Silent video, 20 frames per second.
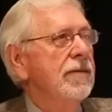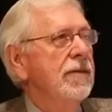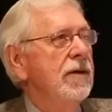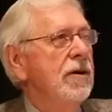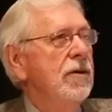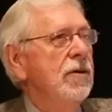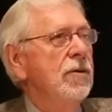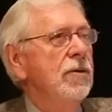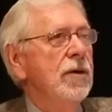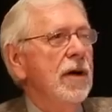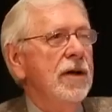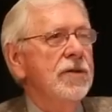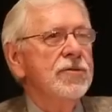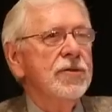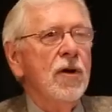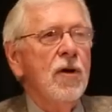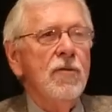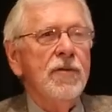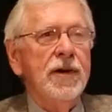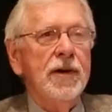of you
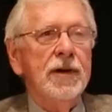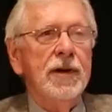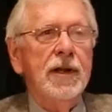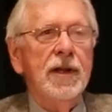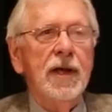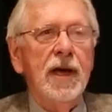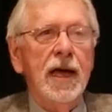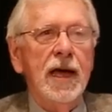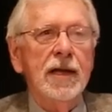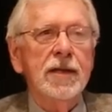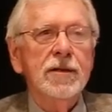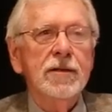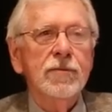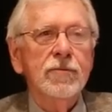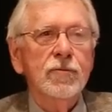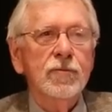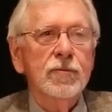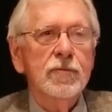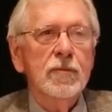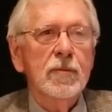drove here tonight?
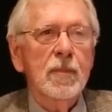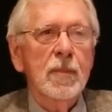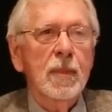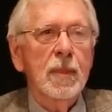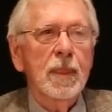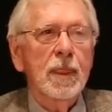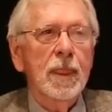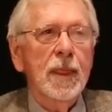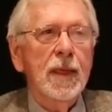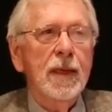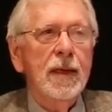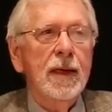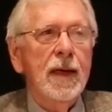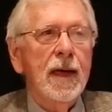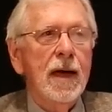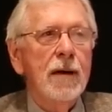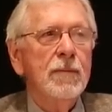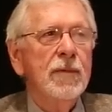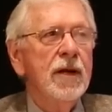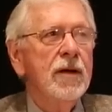
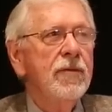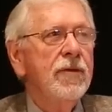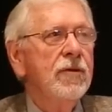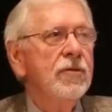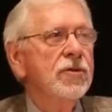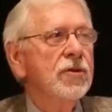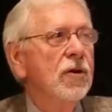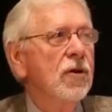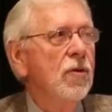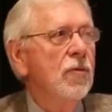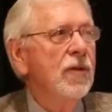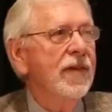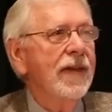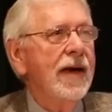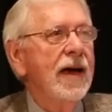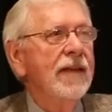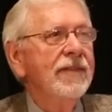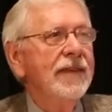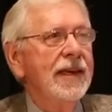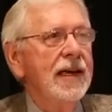How many of you drove
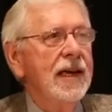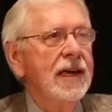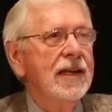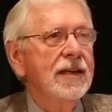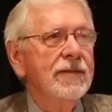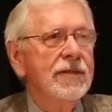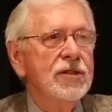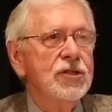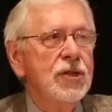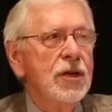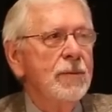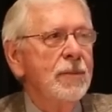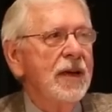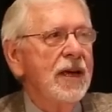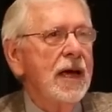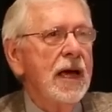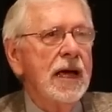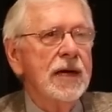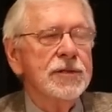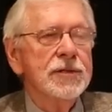without the aid of a
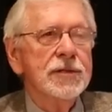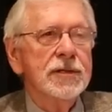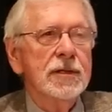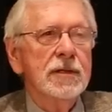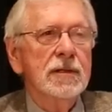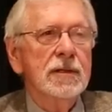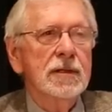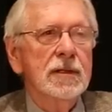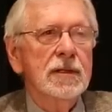GPS?